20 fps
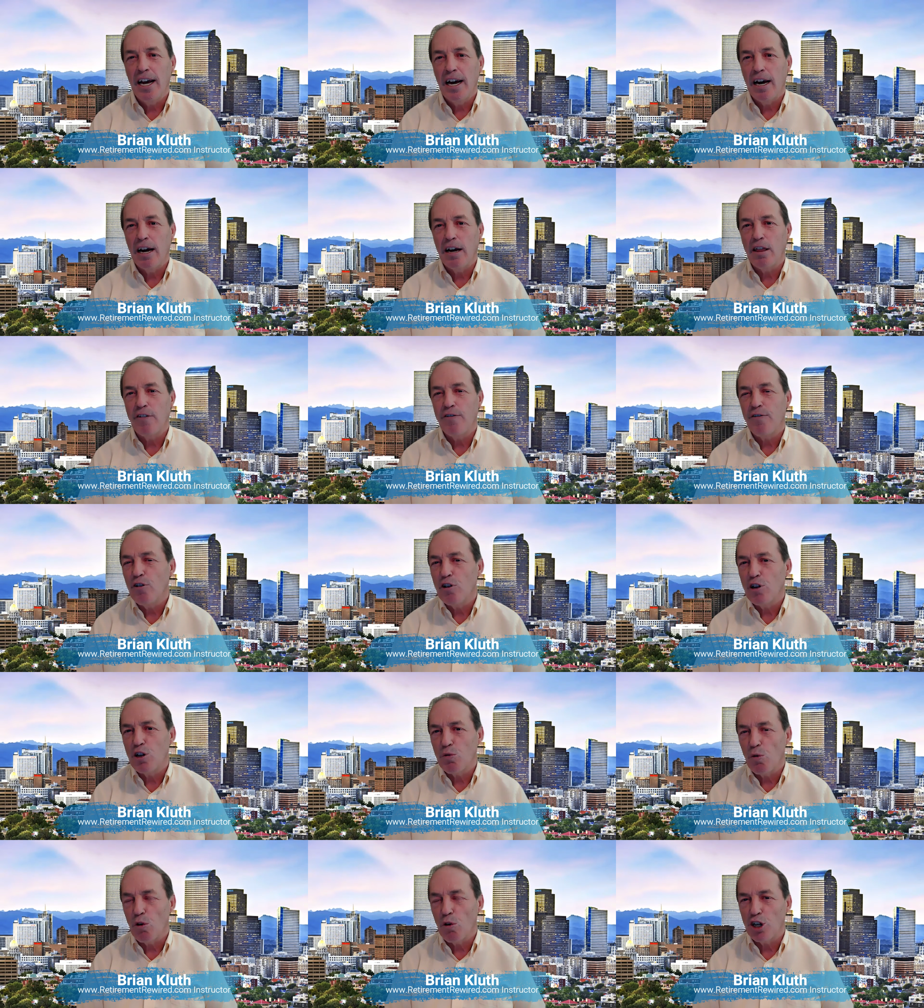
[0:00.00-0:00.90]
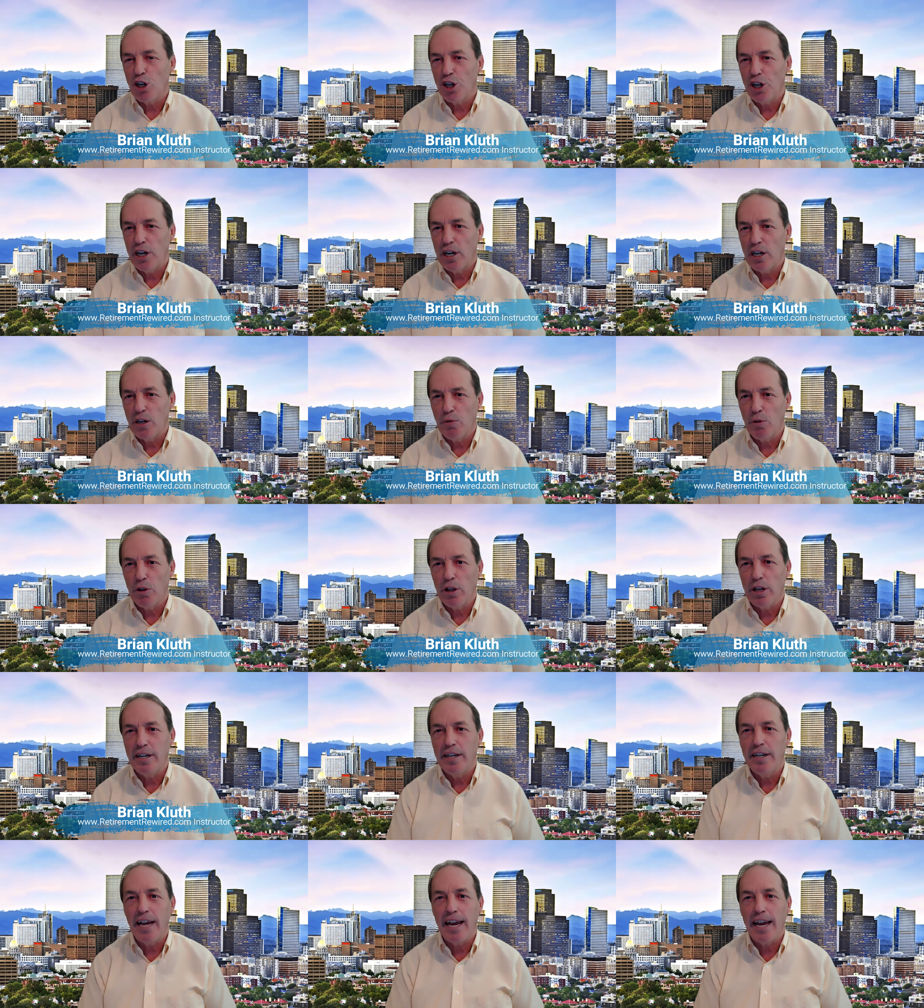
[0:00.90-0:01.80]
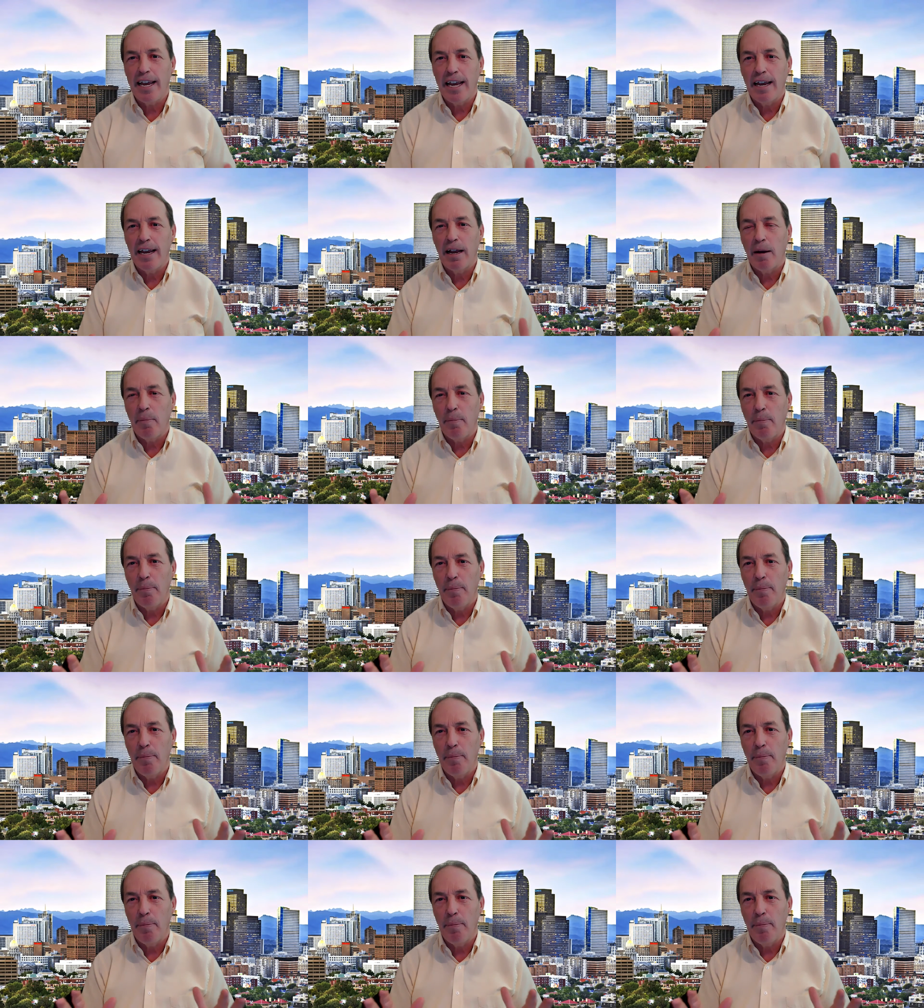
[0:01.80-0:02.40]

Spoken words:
The first worksheet is really taking